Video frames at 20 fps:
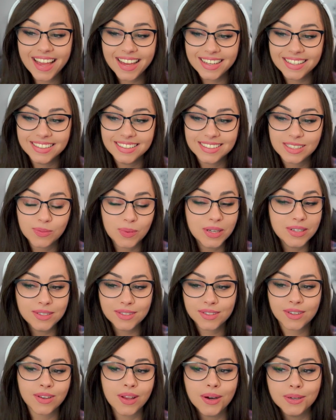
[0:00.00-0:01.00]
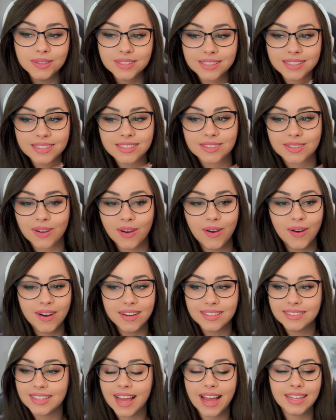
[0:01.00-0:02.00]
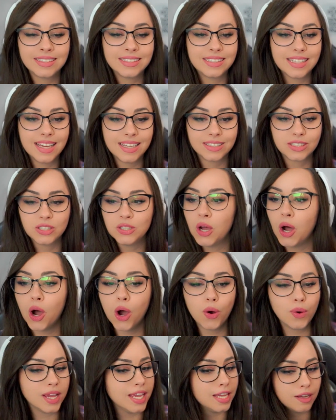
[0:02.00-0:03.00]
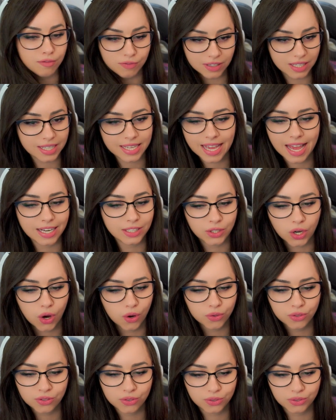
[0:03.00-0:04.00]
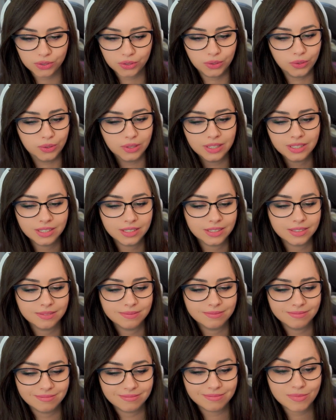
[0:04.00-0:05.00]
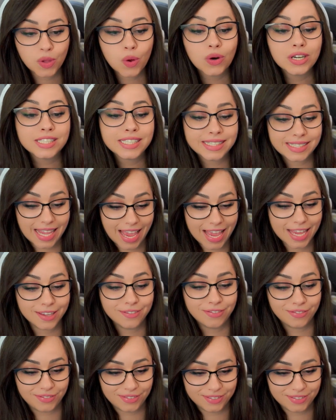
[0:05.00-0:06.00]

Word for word: Legit! When you close a door, that's it. No evil can go through. You're safe.